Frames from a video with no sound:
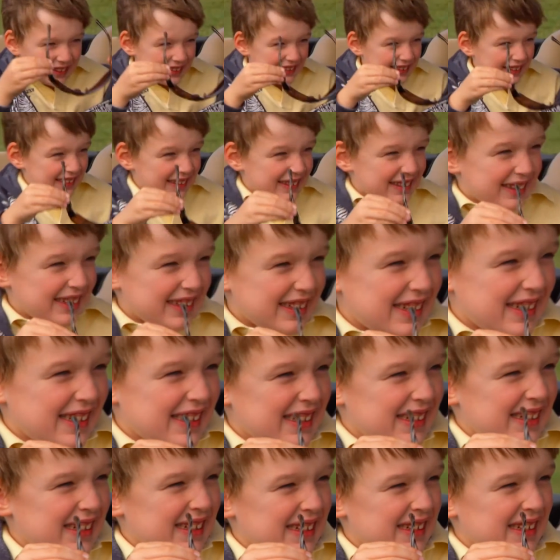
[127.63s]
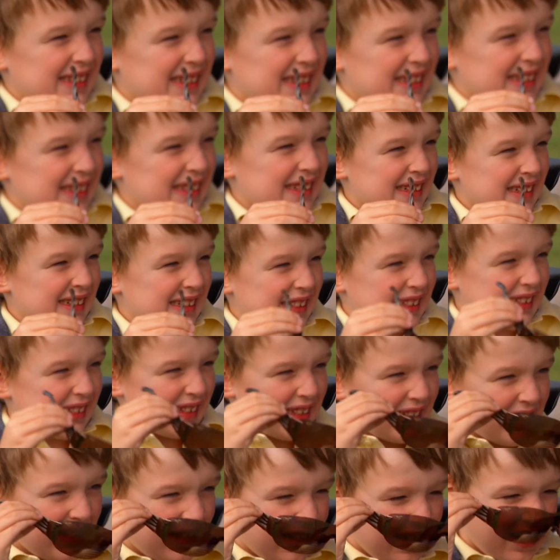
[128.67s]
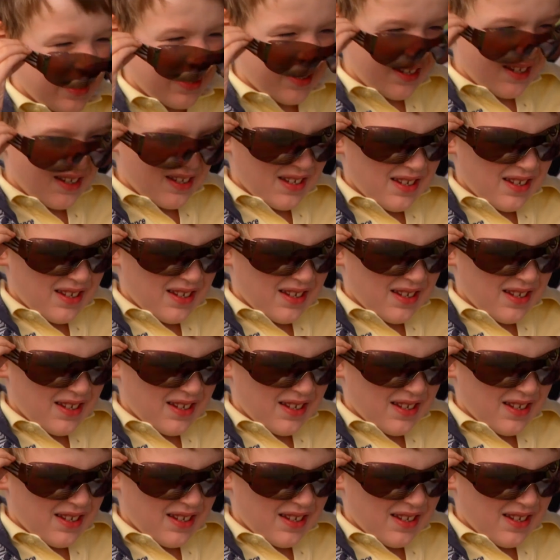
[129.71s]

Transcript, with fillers: against autism, we have to